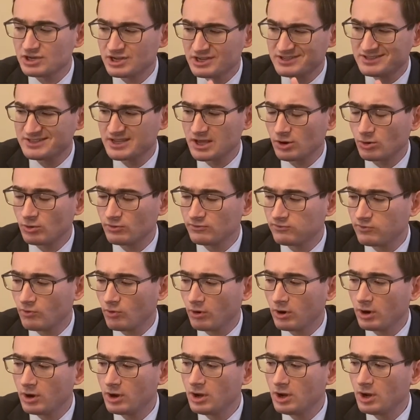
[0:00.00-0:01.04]
It settled
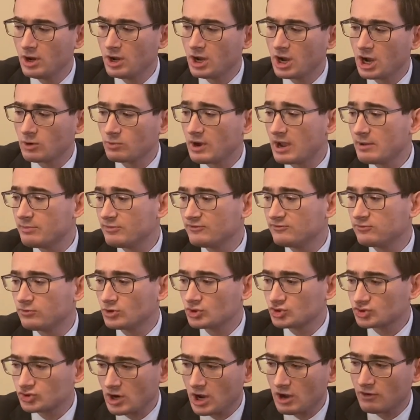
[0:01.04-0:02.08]
for right before
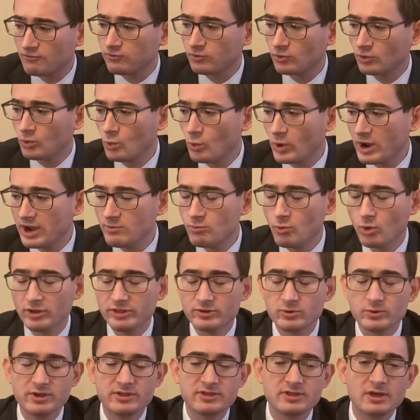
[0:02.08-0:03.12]
trial for way more than
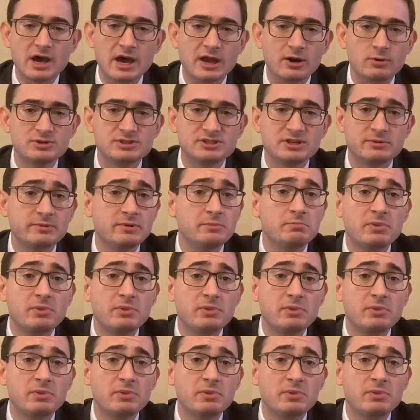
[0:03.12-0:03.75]
we thought it was going to be.